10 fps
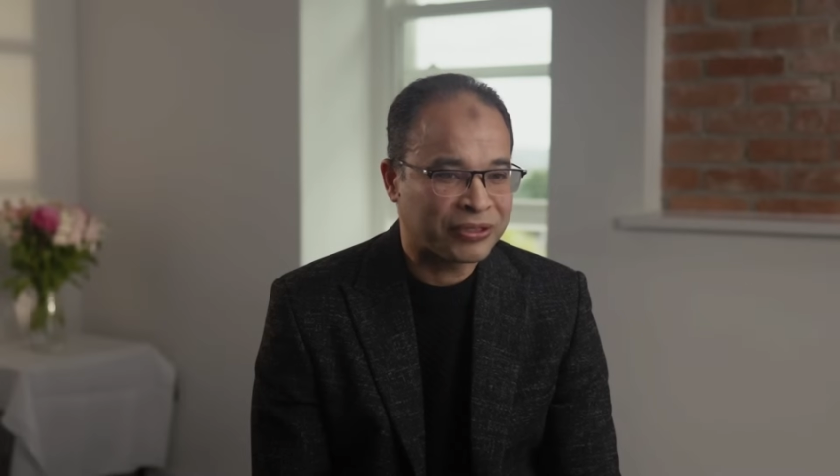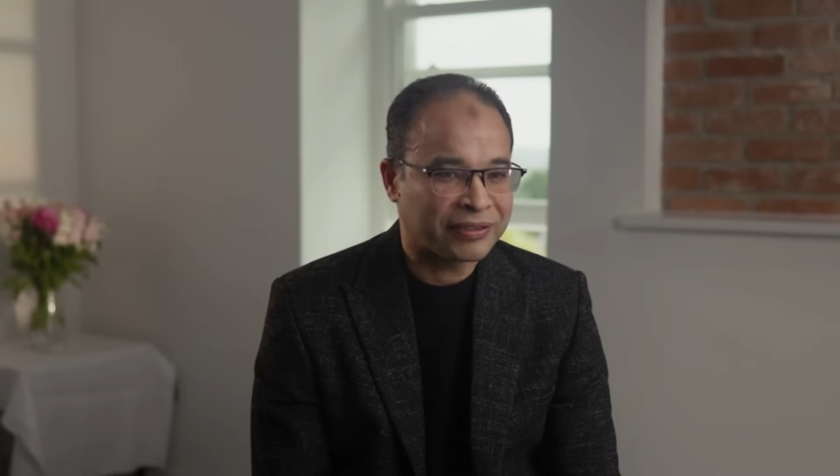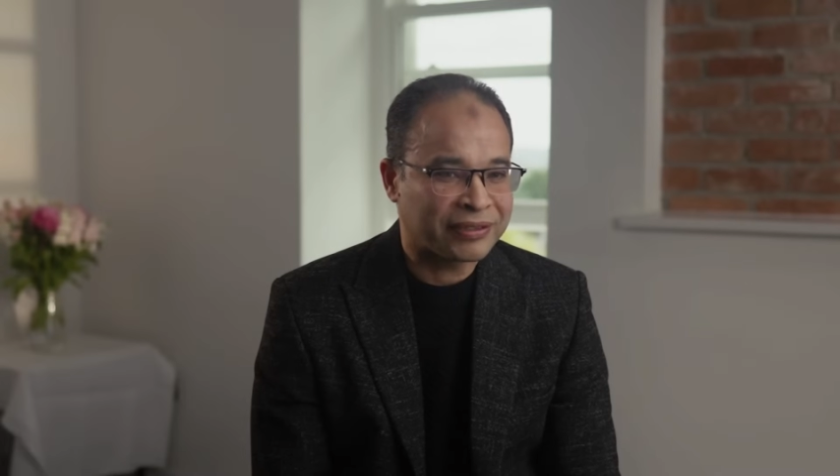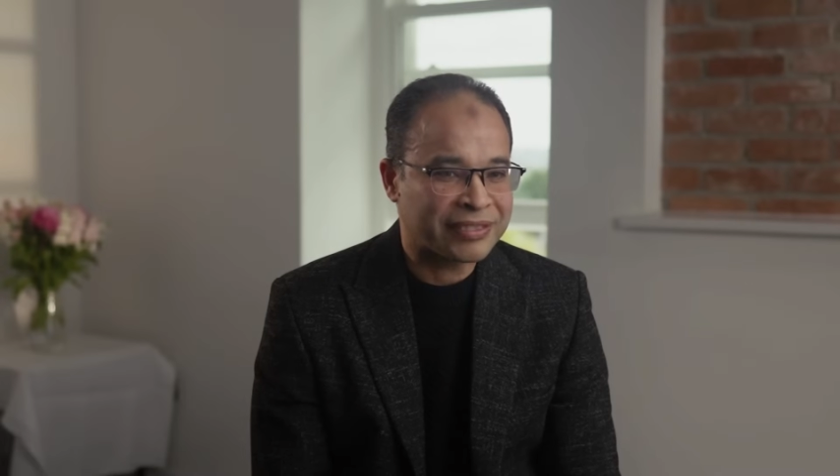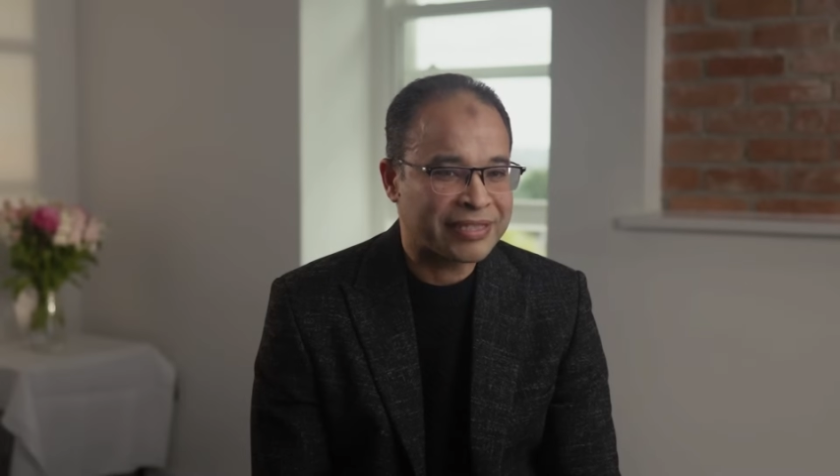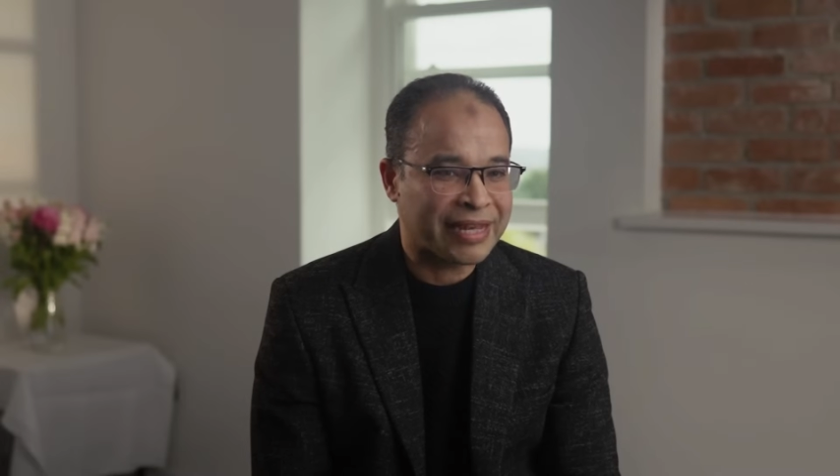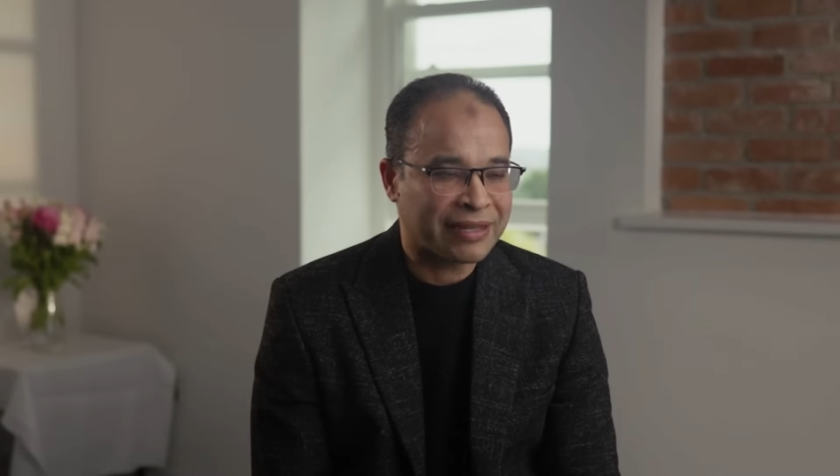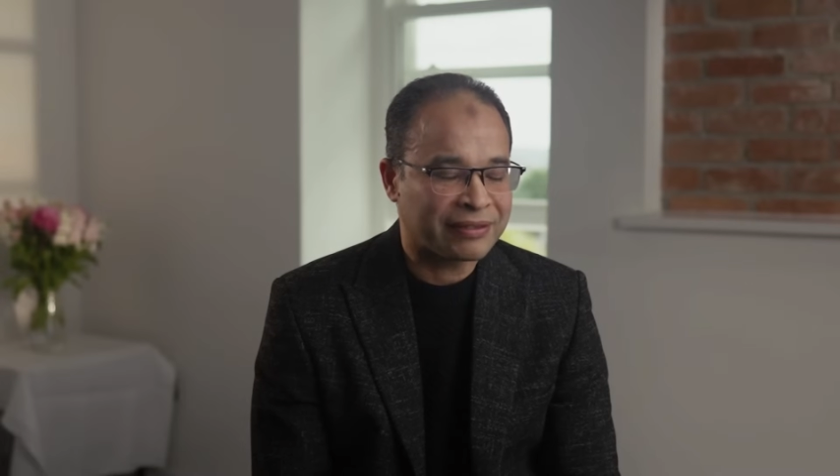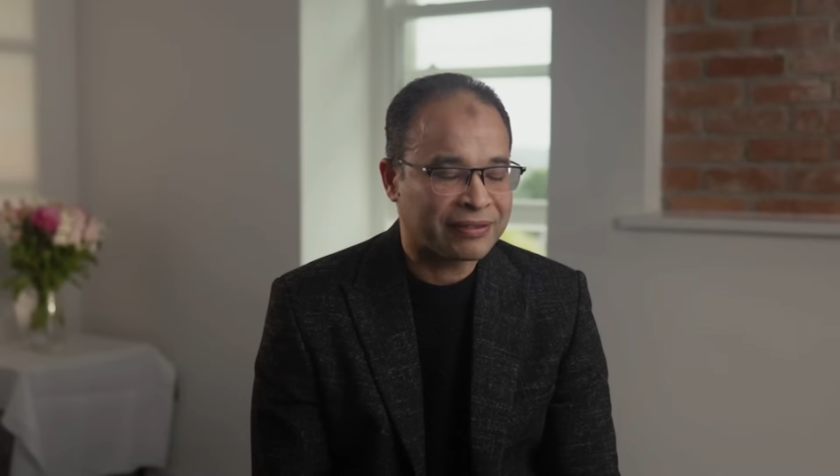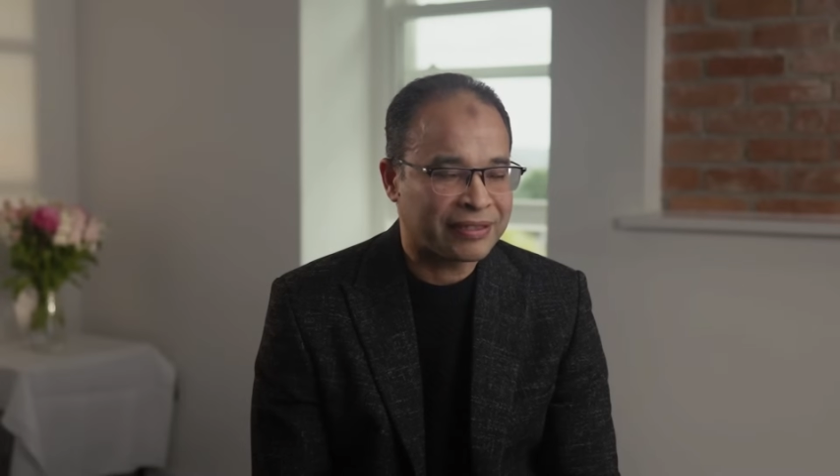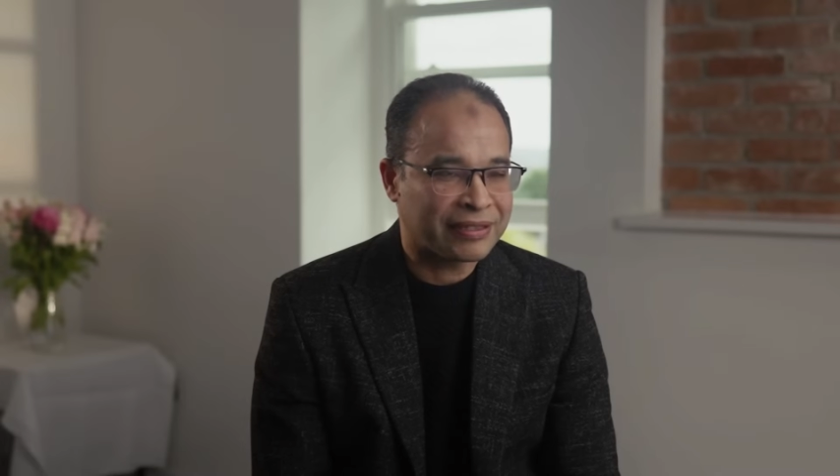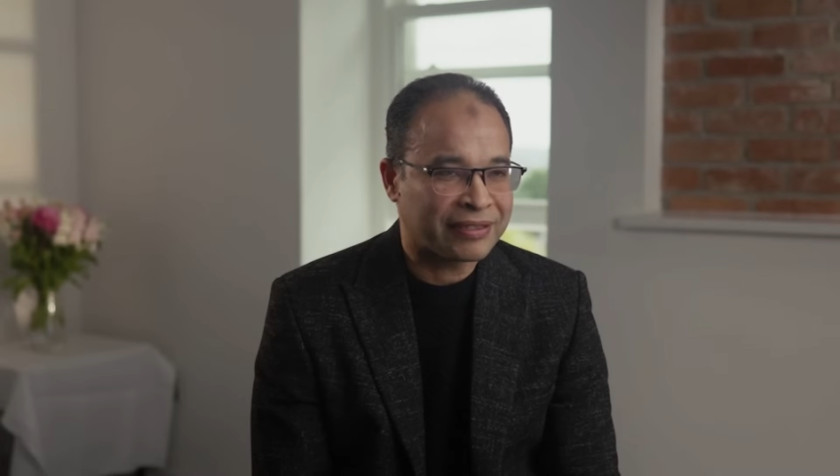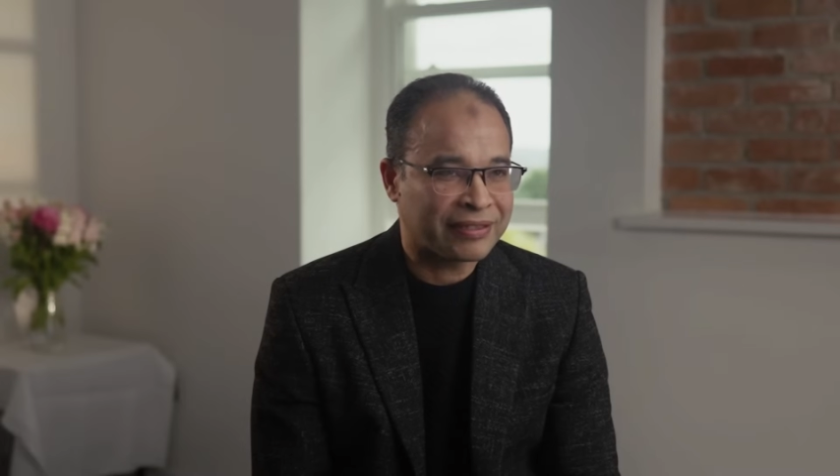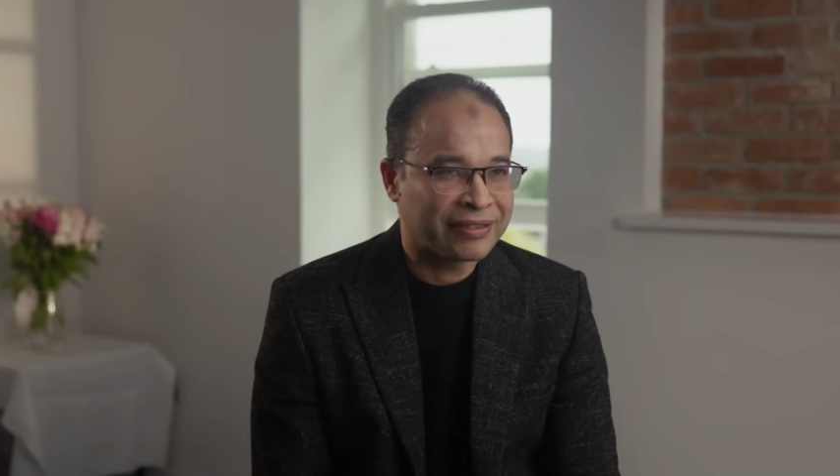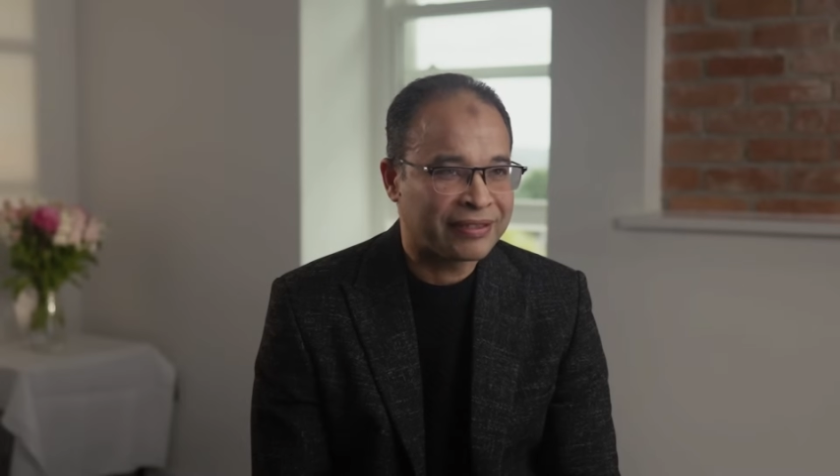understand the,